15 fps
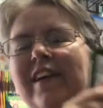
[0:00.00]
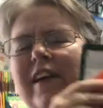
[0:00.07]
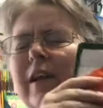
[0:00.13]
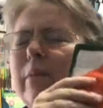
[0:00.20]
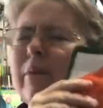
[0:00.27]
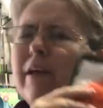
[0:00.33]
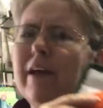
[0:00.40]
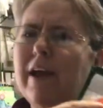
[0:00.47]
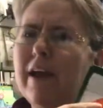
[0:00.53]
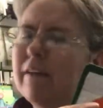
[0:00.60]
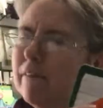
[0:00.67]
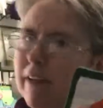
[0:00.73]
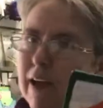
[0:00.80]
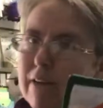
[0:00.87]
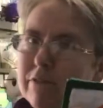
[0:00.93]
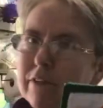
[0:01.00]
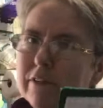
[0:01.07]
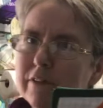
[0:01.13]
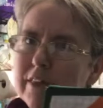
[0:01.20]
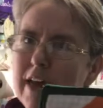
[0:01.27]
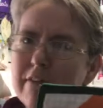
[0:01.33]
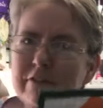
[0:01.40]
And I'm like, I don't have
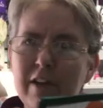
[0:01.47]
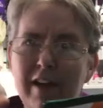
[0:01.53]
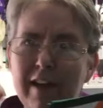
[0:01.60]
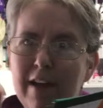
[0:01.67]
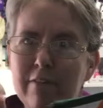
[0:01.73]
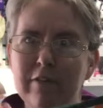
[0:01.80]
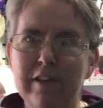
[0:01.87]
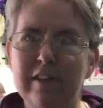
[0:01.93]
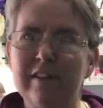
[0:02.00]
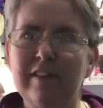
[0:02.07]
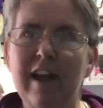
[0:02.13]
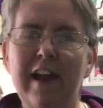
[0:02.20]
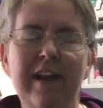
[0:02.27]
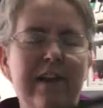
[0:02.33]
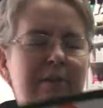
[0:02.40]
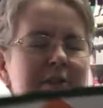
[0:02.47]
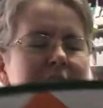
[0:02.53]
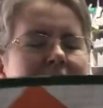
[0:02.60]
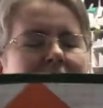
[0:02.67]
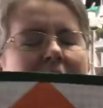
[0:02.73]
those left. All I have are these tiny ones